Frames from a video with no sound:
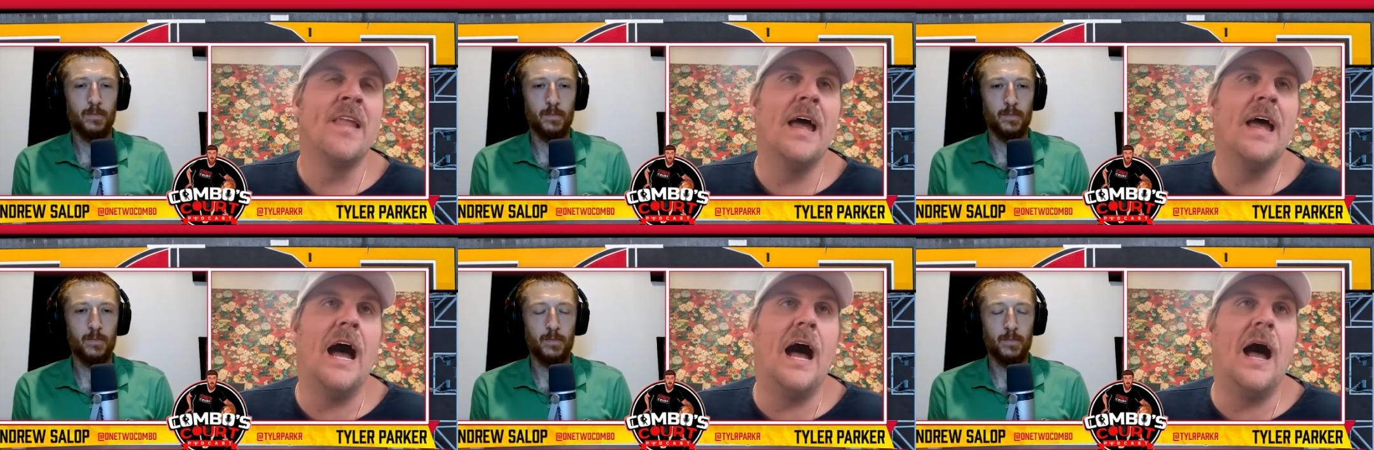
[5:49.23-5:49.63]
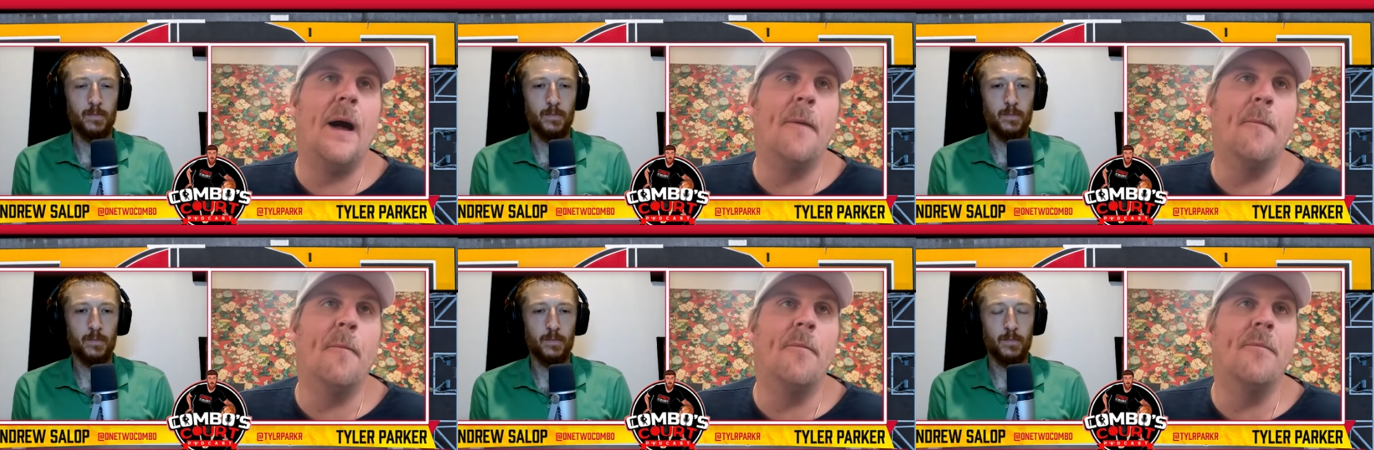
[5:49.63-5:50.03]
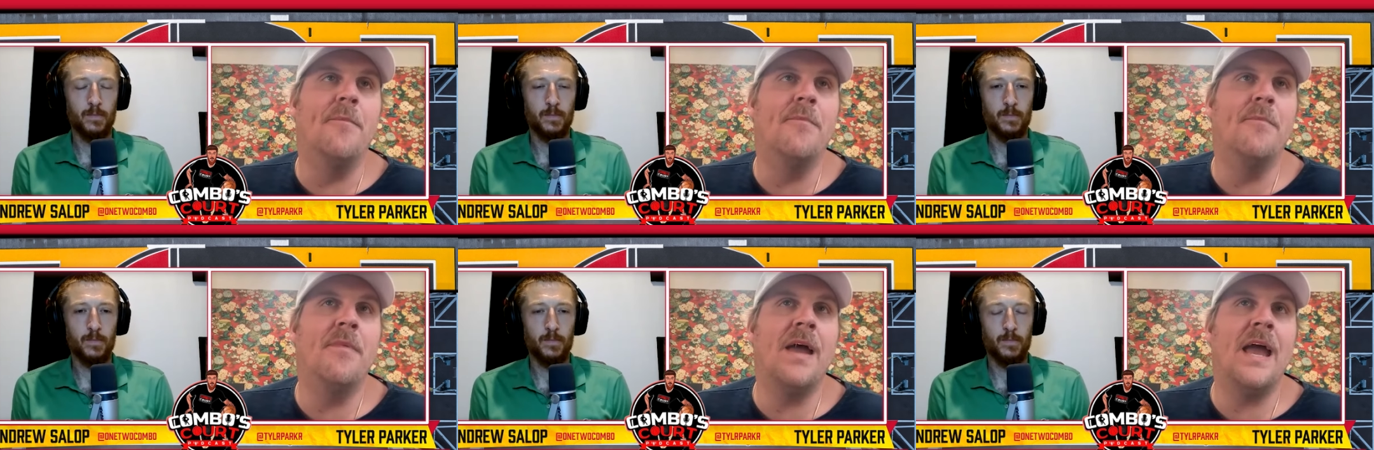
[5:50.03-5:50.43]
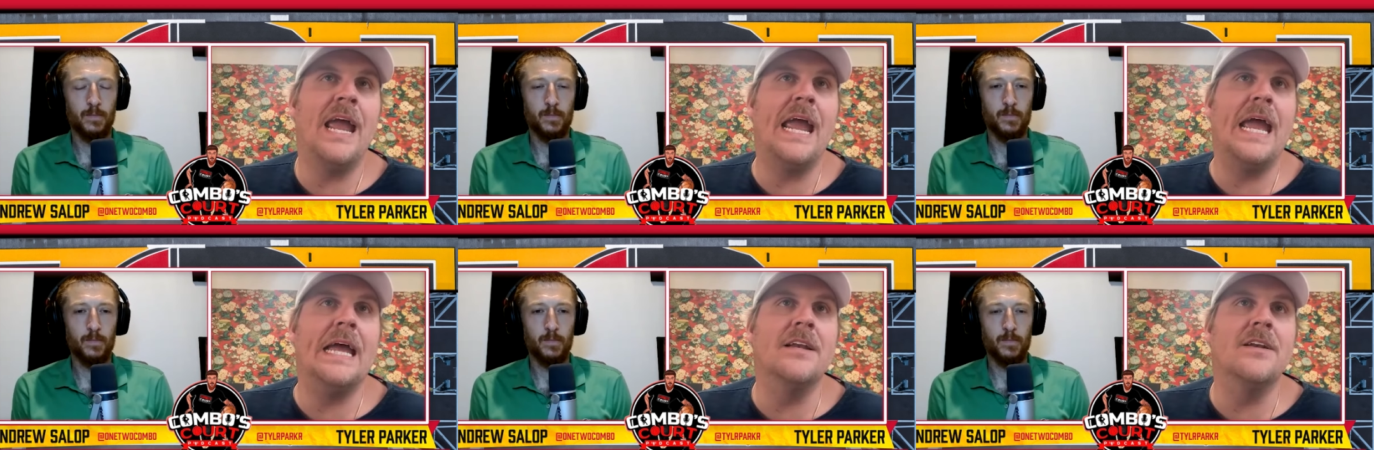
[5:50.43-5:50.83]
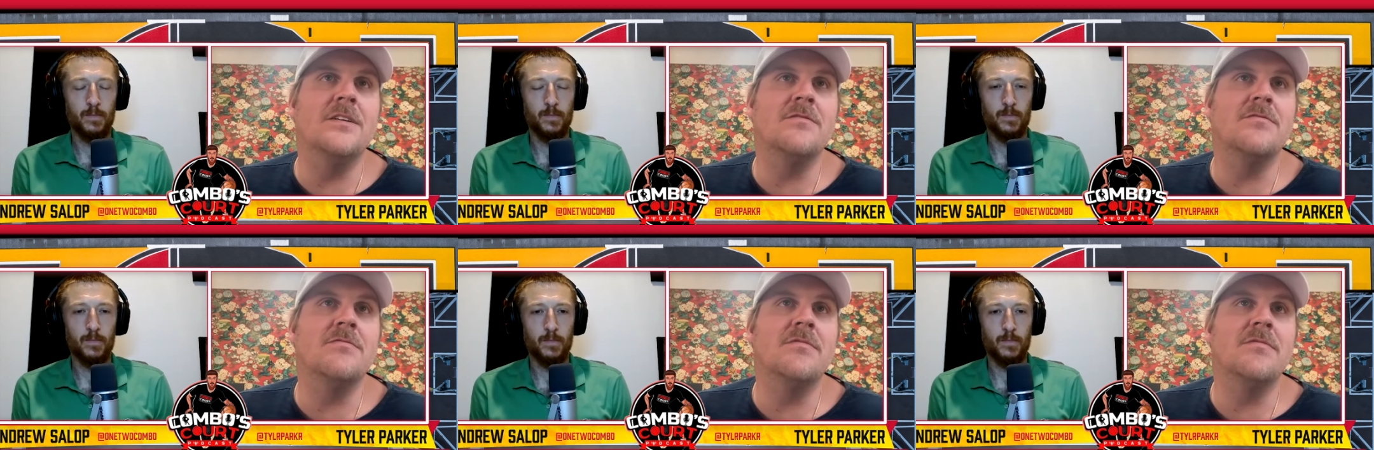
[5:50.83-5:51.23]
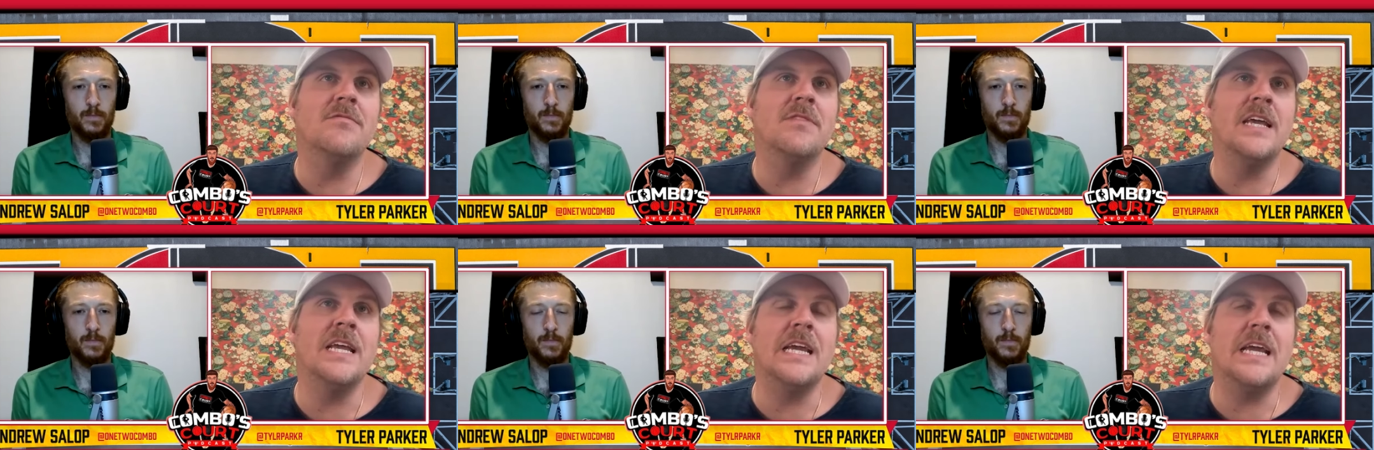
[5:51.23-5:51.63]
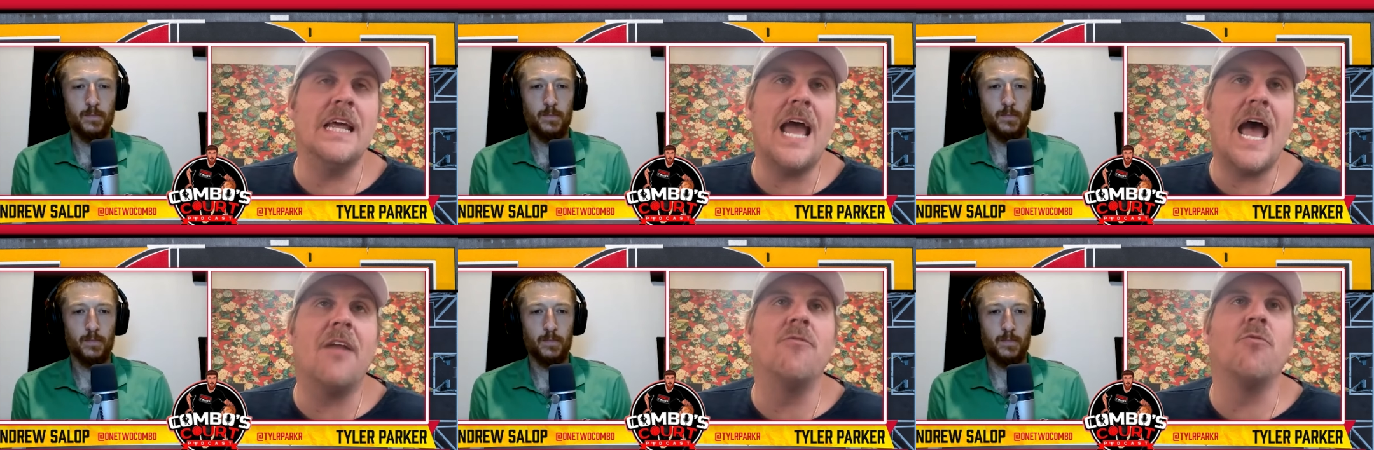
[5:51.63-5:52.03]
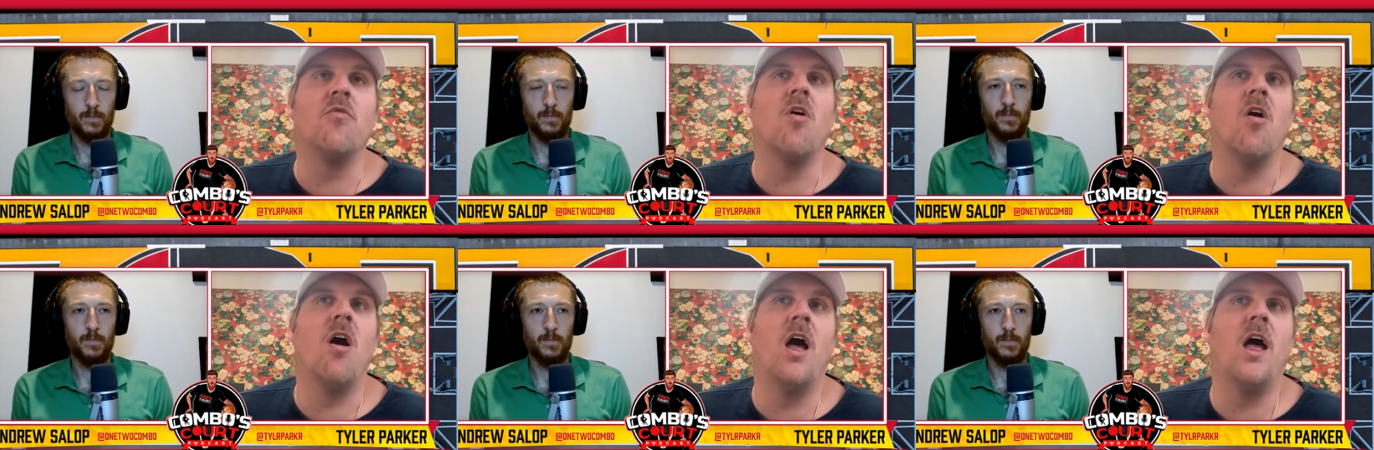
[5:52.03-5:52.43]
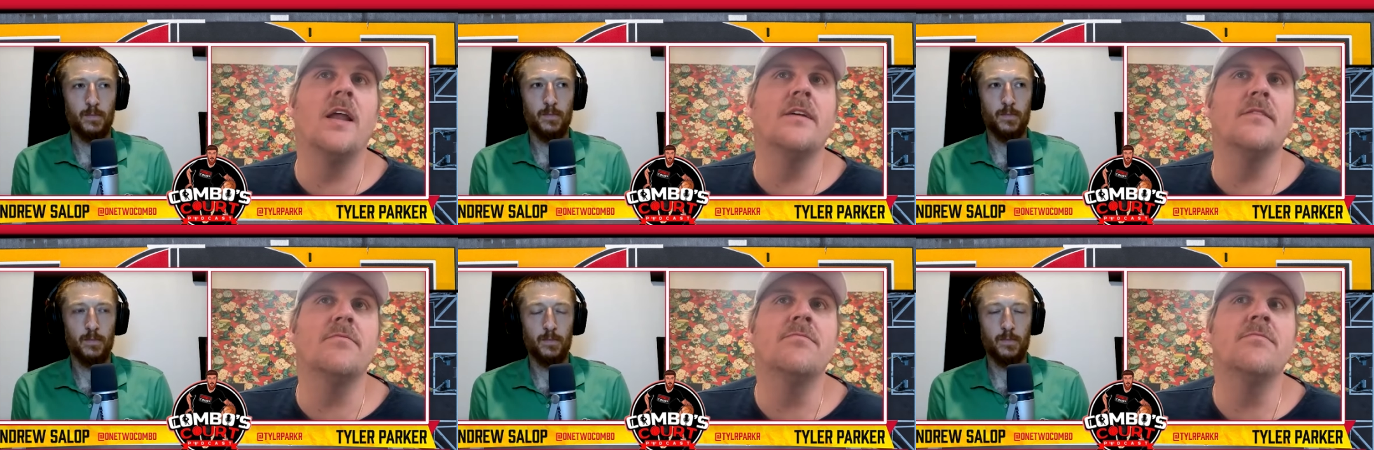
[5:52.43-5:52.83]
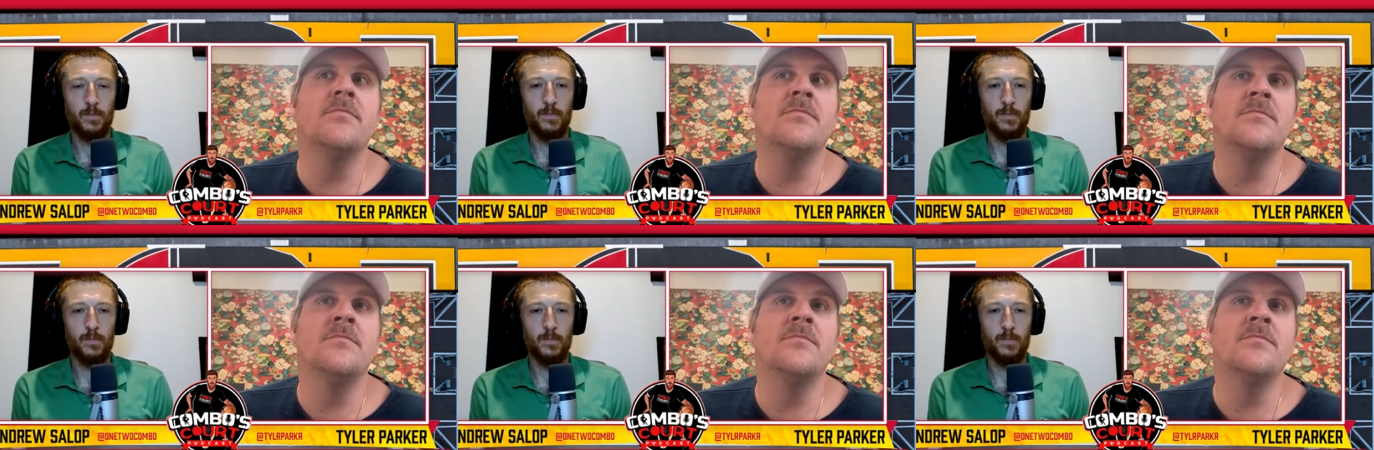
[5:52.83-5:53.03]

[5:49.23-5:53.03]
Speaker 1: um, and he can get out and run,